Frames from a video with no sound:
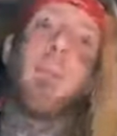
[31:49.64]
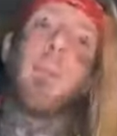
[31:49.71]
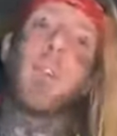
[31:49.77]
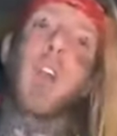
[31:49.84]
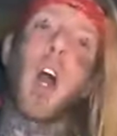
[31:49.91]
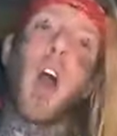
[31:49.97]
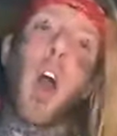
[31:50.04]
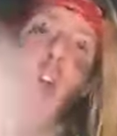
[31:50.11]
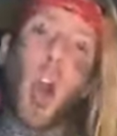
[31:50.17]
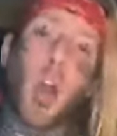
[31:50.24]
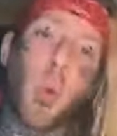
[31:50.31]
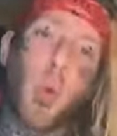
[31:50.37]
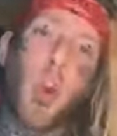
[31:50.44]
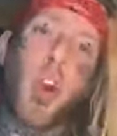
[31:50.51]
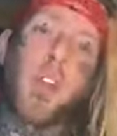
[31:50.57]
The
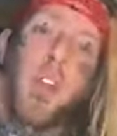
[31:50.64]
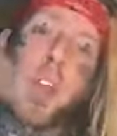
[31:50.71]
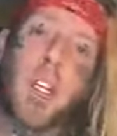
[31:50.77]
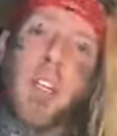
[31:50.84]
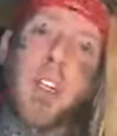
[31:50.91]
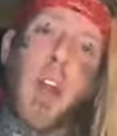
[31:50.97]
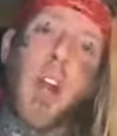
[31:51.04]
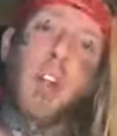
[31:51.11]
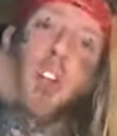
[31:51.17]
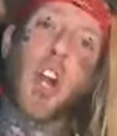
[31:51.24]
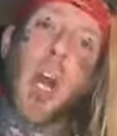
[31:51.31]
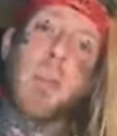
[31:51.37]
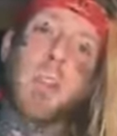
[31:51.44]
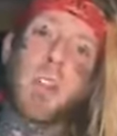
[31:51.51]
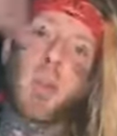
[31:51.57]
artwork for the song
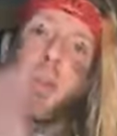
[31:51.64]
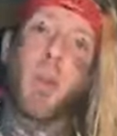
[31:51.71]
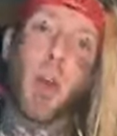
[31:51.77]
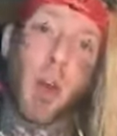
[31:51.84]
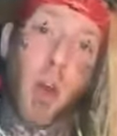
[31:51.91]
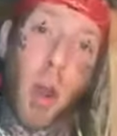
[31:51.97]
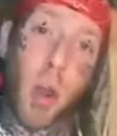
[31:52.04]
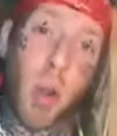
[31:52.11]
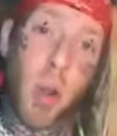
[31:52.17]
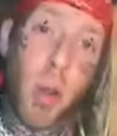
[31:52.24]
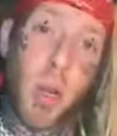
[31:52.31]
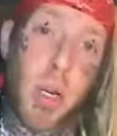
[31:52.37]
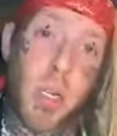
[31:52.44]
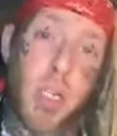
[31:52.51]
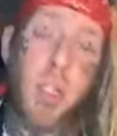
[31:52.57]
drops tomorrow.
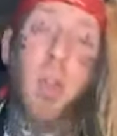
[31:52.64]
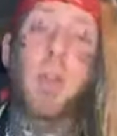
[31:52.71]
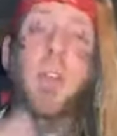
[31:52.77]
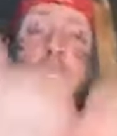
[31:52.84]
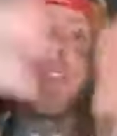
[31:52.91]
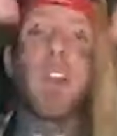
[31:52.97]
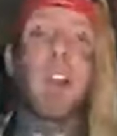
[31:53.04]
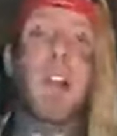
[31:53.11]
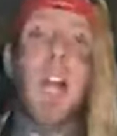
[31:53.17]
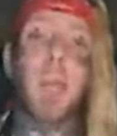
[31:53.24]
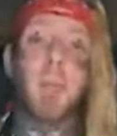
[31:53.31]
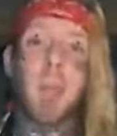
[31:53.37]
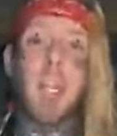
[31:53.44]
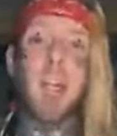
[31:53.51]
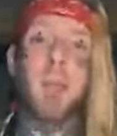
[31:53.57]
So if you feel
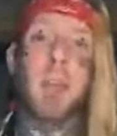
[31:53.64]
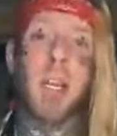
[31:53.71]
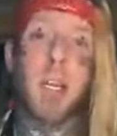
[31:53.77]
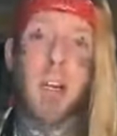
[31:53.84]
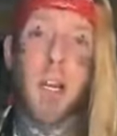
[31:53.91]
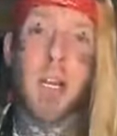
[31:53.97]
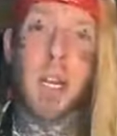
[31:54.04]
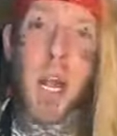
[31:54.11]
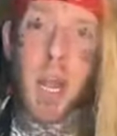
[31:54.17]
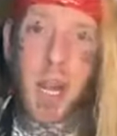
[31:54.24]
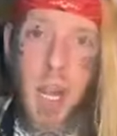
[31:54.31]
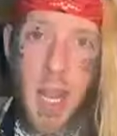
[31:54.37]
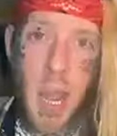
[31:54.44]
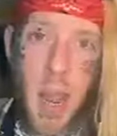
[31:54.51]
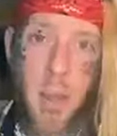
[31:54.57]
like meeting me here at 9
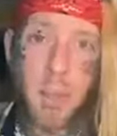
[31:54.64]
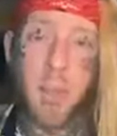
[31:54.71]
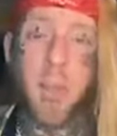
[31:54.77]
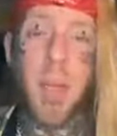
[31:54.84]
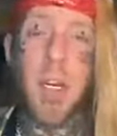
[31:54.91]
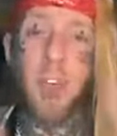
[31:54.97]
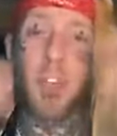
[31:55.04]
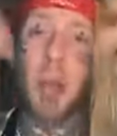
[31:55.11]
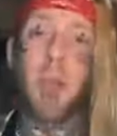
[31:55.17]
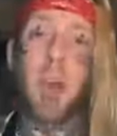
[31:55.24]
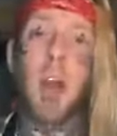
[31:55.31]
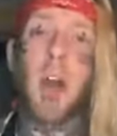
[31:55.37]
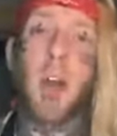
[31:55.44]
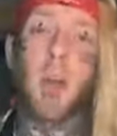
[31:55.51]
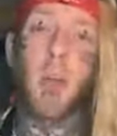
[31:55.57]
a.m., I'll drop the
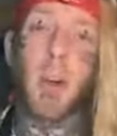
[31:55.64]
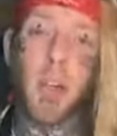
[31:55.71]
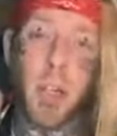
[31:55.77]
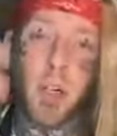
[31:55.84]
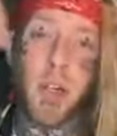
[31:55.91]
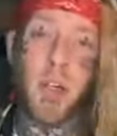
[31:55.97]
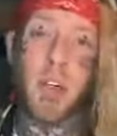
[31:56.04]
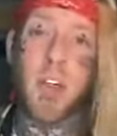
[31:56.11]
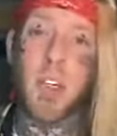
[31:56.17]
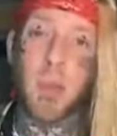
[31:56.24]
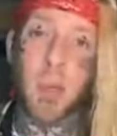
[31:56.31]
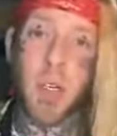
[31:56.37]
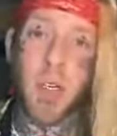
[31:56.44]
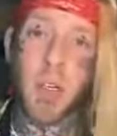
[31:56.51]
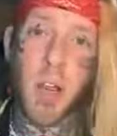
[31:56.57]
artwork. You can see
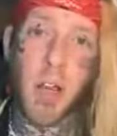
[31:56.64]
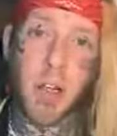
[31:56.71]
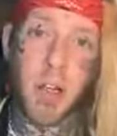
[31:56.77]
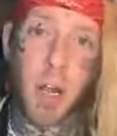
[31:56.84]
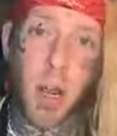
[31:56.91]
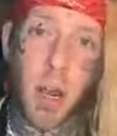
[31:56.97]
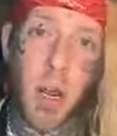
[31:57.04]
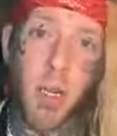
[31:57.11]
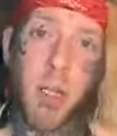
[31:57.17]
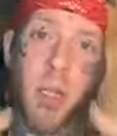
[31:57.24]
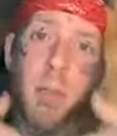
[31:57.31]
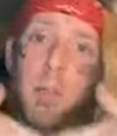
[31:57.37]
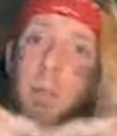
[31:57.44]
what the song's called and